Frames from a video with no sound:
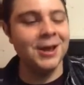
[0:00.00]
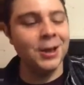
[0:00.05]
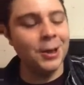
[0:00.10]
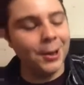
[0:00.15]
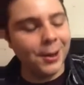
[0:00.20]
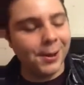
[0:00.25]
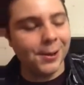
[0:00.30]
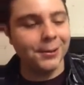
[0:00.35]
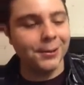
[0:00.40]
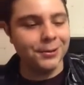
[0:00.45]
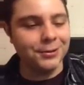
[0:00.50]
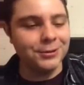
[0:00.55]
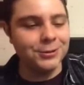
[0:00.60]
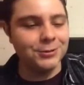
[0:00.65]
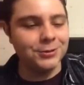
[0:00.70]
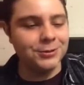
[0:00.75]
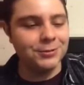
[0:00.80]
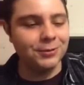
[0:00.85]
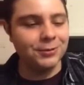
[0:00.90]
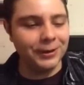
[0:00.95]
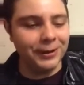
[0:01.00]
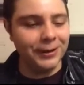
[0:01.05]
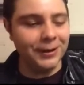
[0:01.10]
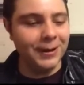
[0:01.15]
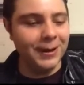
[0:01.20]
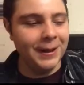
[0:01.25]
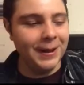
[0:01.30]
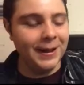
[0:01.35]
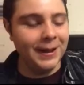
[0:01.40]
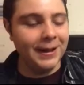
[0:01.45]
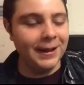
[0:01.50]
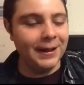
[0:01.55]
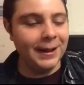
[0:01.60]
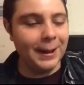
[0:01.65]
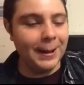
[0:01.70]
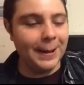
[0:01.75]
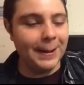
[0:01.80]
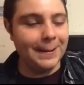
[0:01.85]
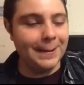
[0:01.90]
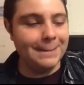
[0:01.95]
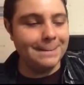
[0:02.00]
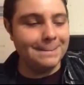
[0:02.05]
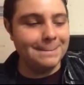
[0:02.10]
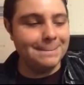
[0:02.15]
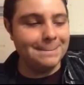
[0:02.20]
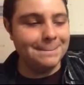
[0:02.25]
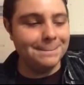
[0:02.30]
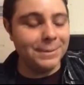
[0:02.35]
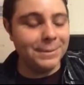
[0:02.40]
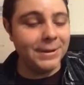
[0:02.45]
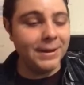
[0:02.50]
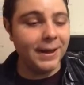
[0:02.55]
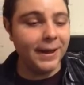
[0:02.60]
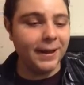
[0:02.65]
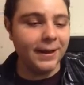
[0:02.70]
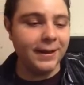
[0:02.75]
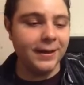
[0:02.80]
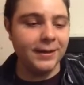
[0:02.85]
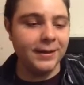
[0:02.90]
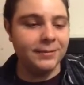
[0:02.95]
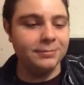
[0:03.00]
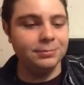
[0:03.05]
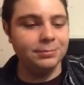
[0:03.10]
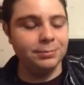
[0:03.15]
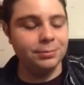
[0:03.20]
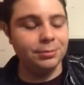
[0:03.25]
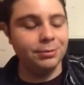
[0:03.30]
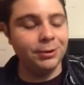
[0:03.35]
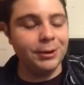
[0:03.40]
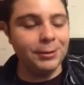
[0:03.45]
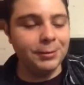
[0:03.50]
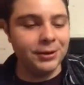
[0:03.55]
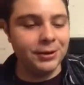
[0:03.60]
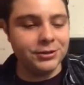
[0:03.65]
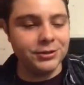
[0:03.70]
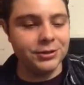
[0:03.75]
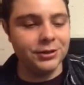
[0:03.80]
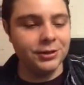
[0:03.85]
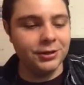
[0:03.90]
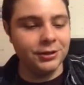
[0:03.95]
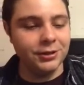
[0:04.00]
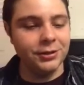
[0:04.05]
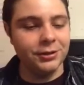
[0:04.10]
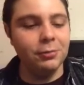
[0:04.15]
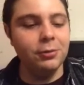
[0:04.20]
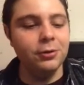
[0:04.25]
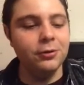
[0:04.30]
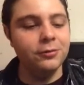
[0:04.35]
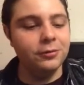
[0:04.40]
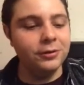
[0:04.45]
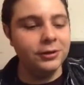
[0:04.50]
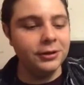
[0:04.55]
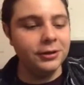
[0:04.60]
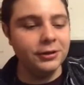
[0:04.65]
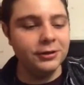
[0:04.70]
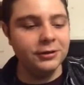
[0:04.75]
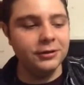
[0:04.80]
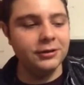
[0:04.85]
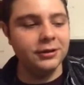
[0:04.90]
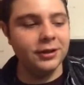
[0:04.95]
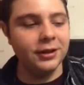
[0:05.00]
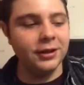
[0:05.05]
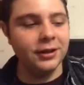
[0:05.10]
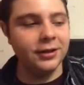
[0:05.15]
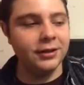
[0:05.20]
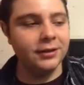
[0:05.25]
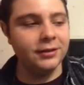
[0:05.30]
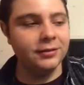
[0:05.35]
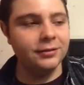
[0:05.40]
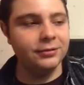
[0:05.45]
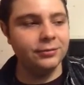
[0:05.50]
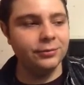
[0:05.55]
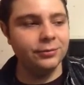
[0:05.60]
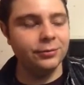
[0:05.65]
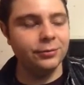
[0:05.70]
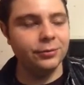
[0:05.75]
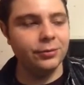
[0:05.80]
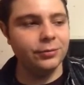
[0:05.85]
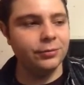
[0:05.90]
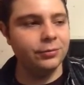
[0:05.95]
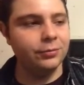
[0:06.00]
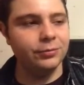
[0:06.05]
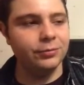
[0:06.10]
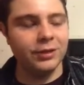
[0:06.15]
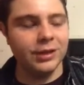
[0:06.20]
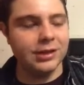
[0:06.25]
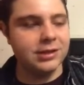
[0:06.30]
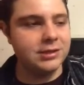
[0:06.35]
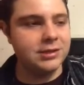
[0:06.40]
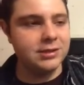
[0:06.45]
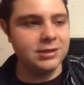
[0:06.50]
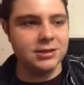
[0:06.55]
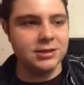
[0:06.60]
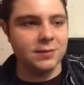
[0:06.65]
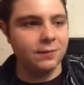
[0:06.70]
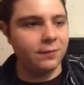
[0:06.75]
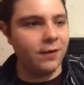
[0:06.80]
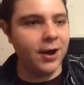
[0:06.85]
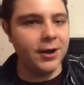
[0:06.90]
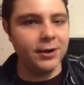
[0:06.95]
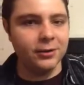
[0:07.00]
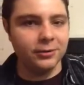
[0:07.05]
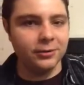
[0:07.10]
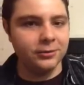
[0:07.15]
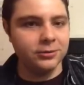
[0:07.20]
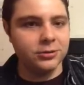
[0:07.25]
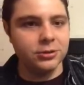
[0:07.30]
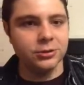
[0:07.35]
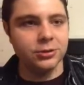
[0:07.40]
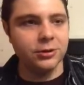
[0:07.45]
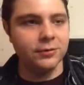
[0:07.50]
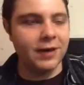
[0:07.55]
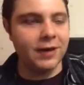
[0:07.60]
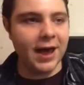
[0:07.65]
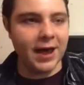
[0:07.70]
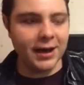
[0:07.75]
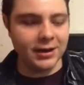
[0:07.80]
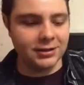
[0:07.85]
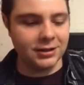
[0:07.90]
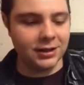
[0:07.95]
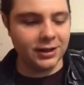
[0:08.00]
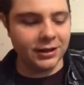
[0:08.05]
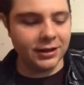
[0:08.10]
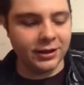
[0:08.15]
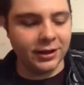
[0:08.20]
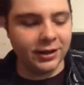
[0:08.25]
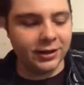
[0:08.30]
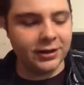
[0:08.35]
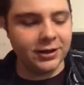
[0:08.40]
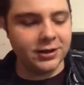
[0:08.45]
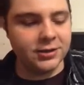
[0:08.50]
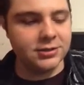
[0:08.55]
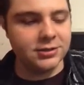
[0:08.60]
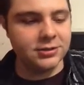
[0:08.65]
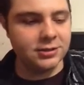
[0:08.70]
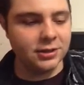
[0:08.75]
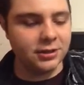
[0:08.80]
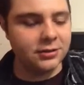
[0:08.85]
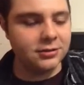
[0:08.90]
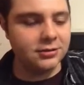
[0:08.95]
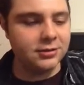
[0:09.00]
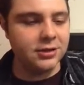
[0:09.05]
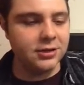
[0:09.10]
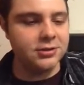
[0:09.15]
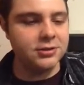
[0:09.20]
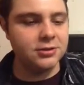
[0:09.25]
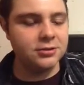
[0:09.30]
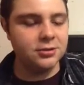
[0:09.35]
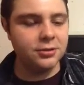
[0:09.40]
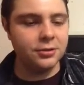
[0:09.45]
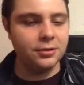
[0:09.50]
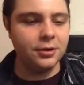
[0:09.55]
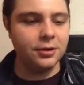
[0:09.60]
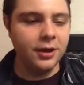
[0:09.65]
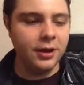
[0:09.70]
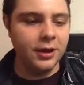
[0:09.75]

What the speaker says: I don't know, it's funny. But yeah, pretty much the movie, its final sort of act, I guess, takes a turn